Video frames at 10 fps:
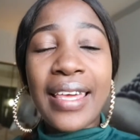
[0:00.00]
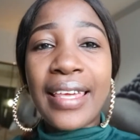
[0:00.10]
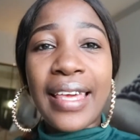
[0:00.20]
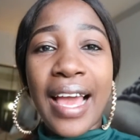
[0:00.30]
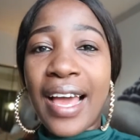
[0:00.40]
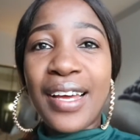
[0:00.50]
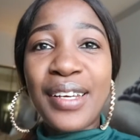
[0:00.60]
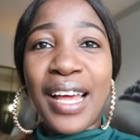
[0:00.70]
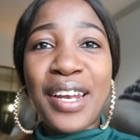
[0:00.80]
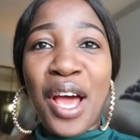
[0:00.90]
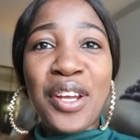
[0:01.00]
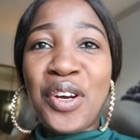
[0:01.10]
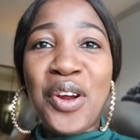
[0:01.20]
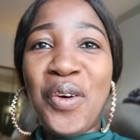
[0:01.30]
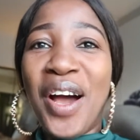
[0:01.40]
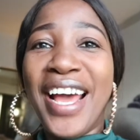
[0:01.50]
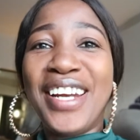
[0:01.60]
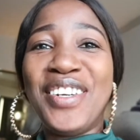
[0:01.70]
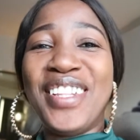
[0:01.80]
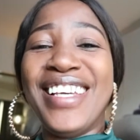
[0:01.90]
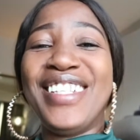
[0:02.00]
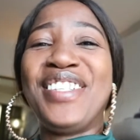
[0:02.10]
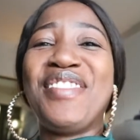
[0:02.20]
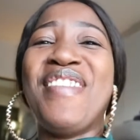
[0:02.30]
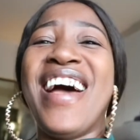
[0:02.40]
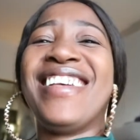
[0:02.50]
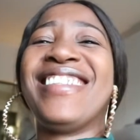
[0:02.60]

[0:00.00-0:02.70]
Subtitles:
know why I do this to myself.